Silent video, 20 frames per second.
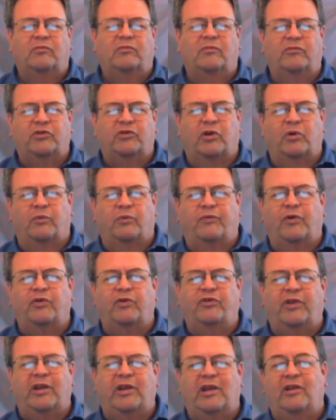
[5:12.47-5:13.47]
So
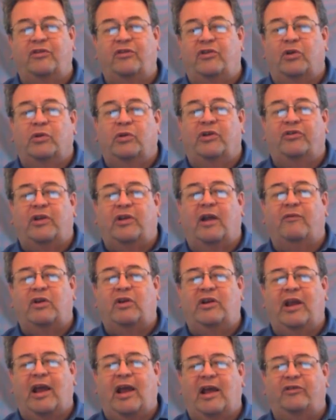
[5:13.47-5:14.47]
first thing is you list every
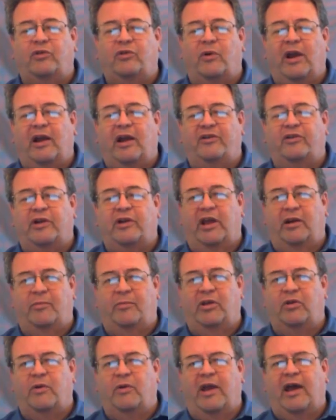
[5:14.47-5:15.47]
task or action item
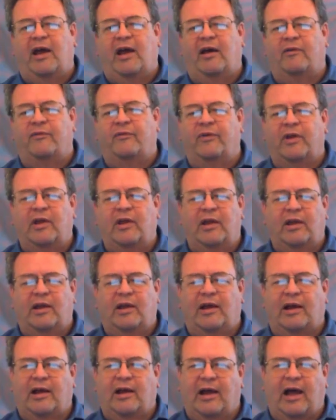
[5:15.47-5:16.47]
that you have
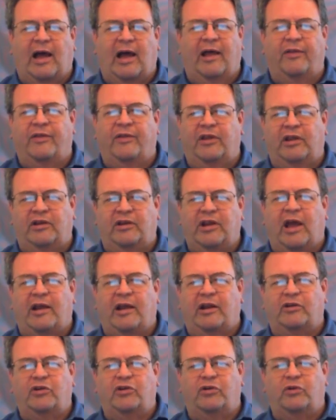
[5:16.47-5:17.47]
on the
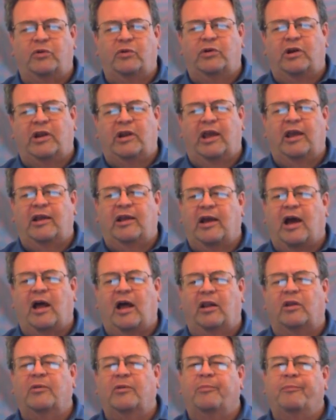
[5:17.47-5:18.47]
Tata To Do Today
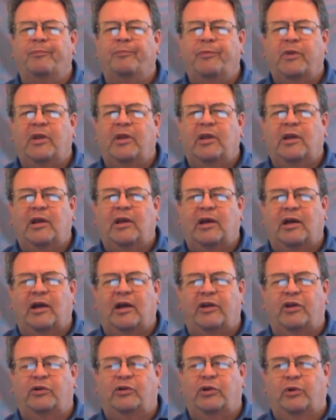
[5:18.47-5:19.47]
column.
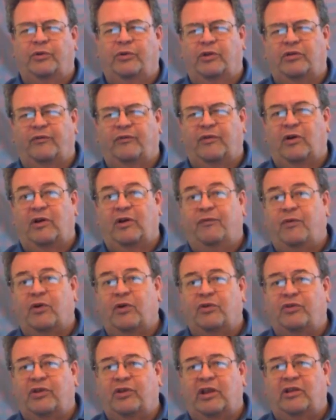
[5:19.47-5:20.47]
You'll note that the very
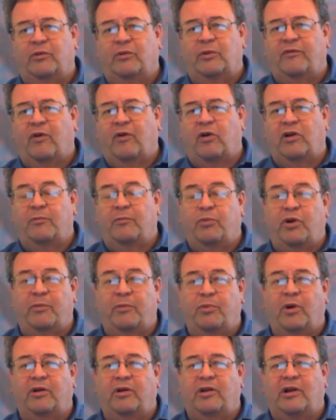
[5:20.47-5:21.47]
first thing that we've already
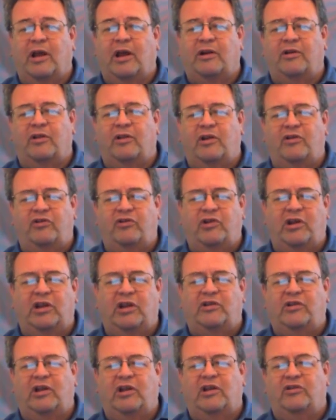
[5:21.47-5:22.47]
pre-printed onto these
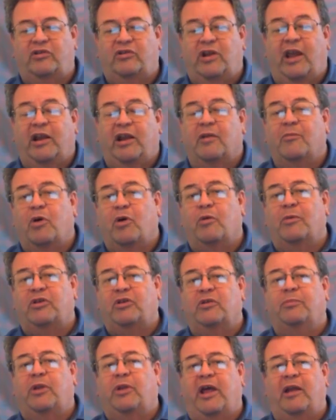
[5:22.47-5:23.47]
sheets is take a moment
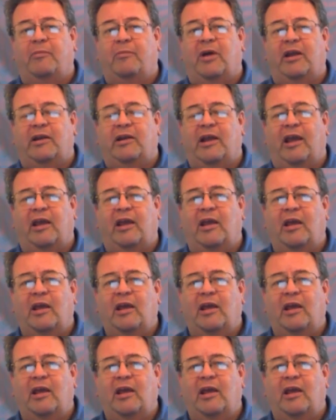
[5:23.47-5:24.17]
to plan my day.